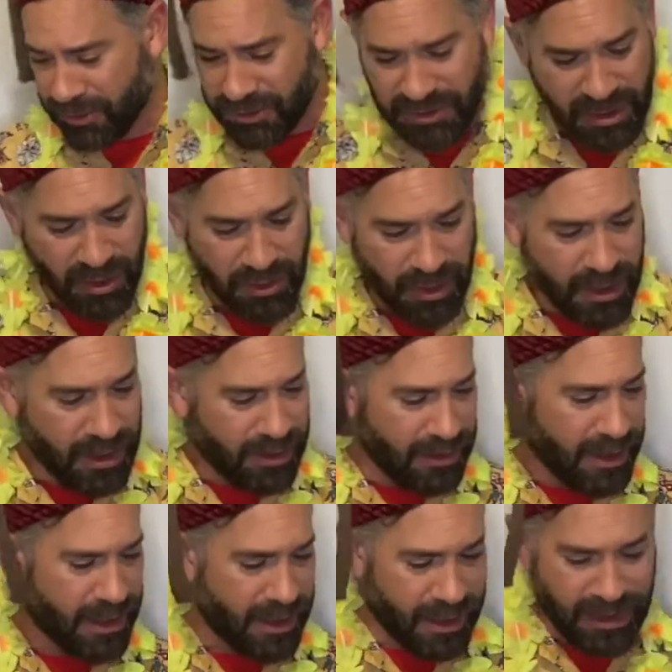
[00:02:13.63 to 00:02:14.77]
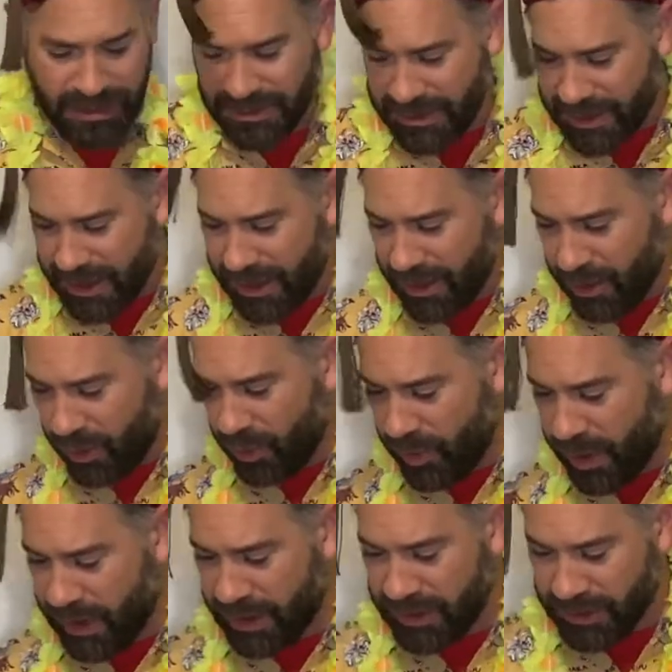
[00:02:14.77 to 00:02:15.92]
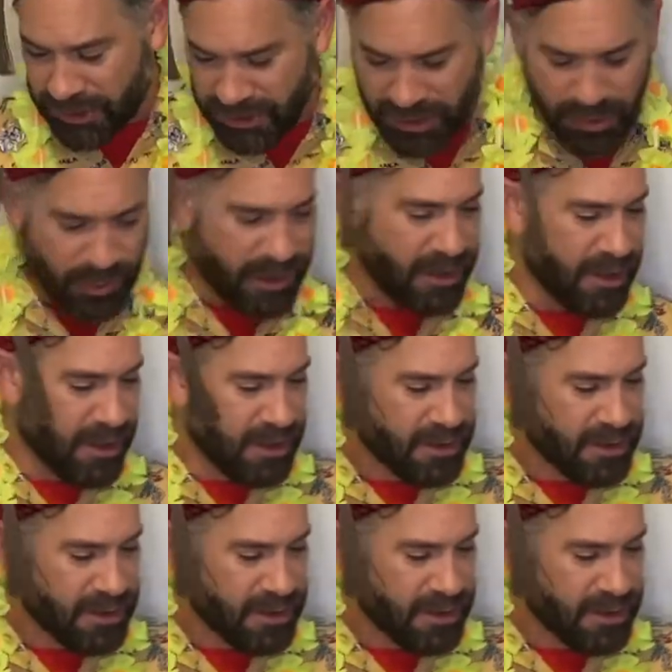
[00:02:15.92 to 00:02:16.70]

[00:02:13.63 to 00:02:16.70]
So let us get right to it.